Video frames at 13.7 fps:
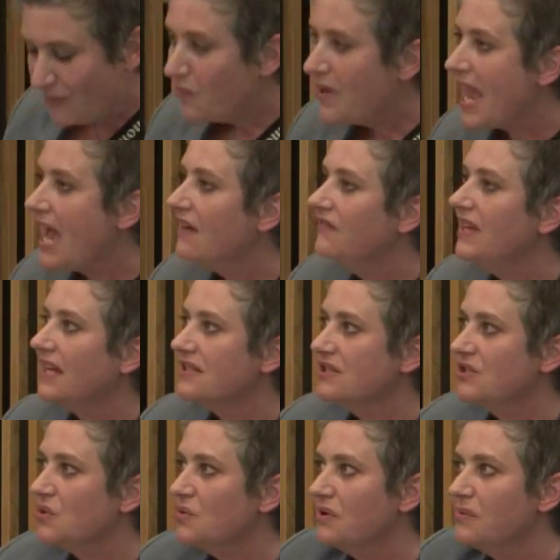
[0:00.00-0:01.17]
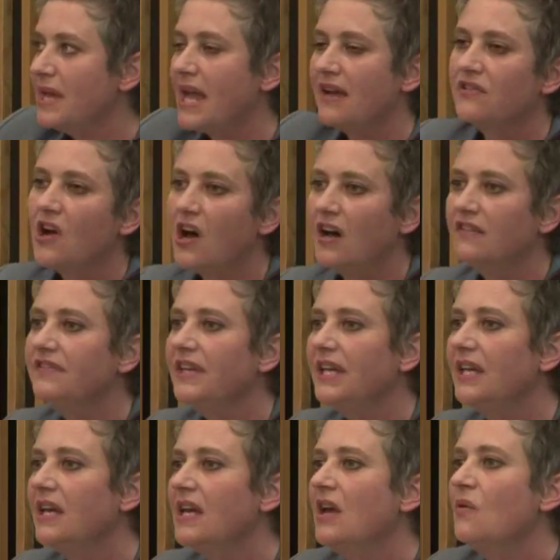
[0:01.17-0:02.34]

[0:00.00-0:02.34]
We have next door, we have coffee.